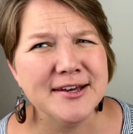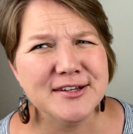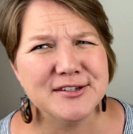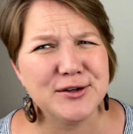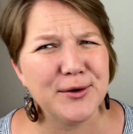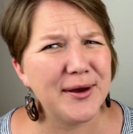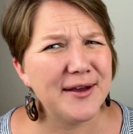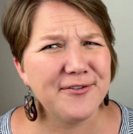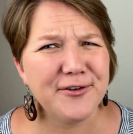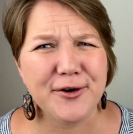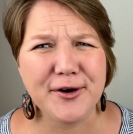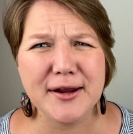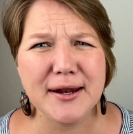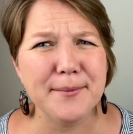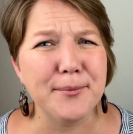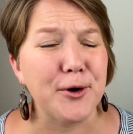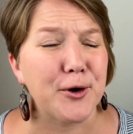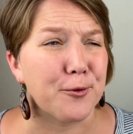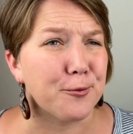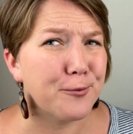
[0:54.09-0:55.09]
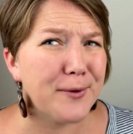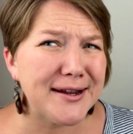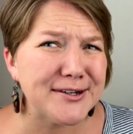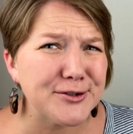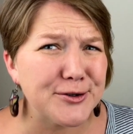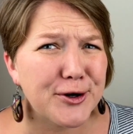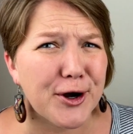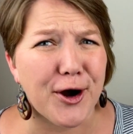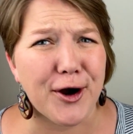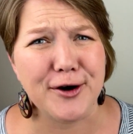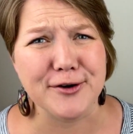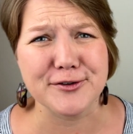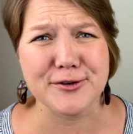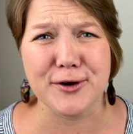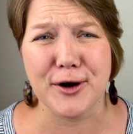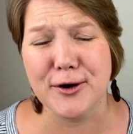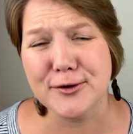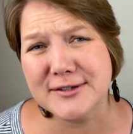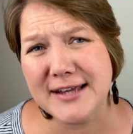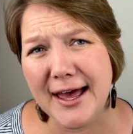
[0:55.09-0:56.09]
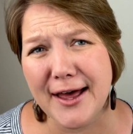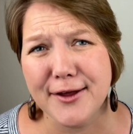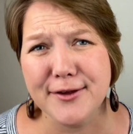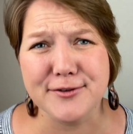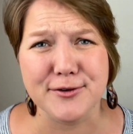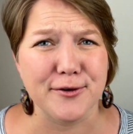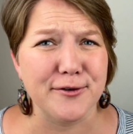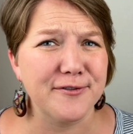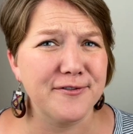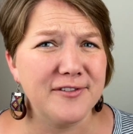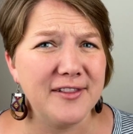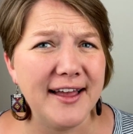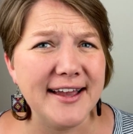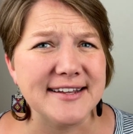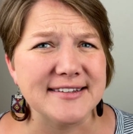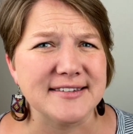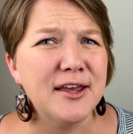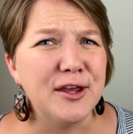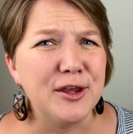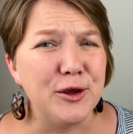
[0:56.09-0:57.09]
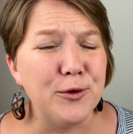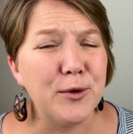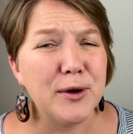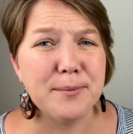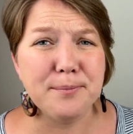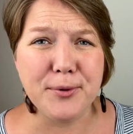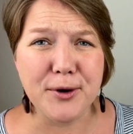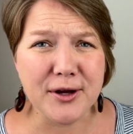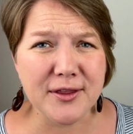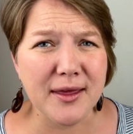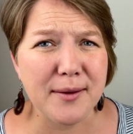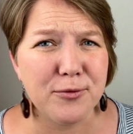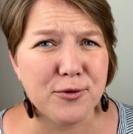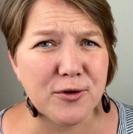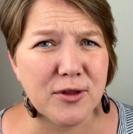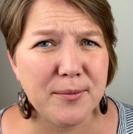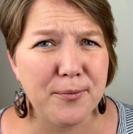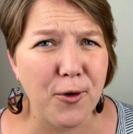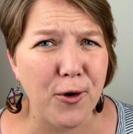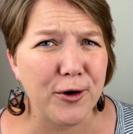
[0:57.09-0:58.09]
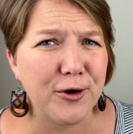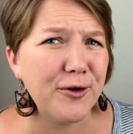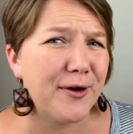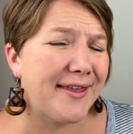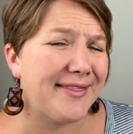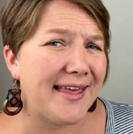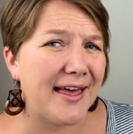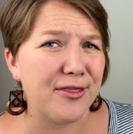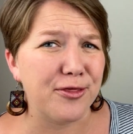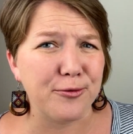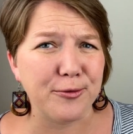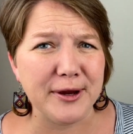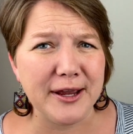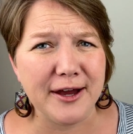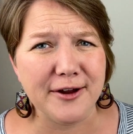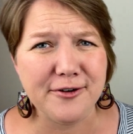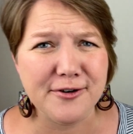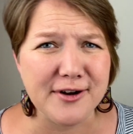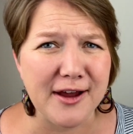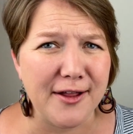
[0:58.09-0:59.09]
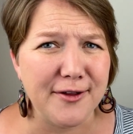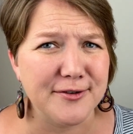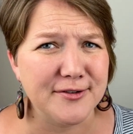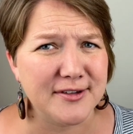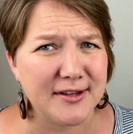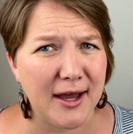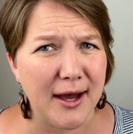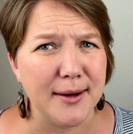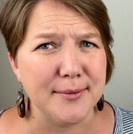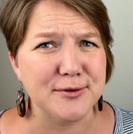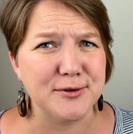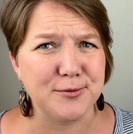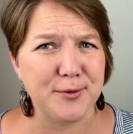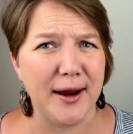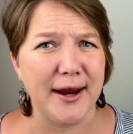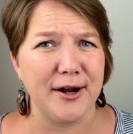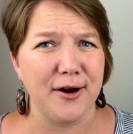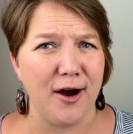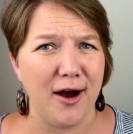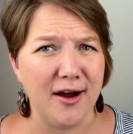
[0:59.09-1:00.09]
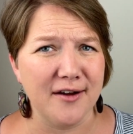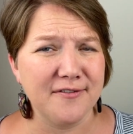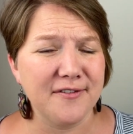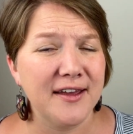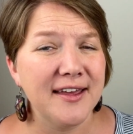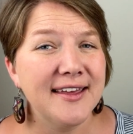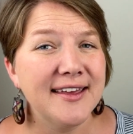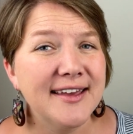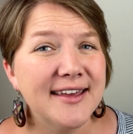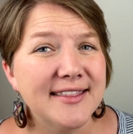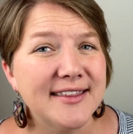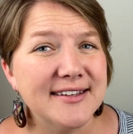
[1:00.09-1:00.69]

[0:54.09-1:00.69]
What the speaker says: So if you're gonna book rental cars or hotels or flights, you would book them through the portal and that $300 comes right off. The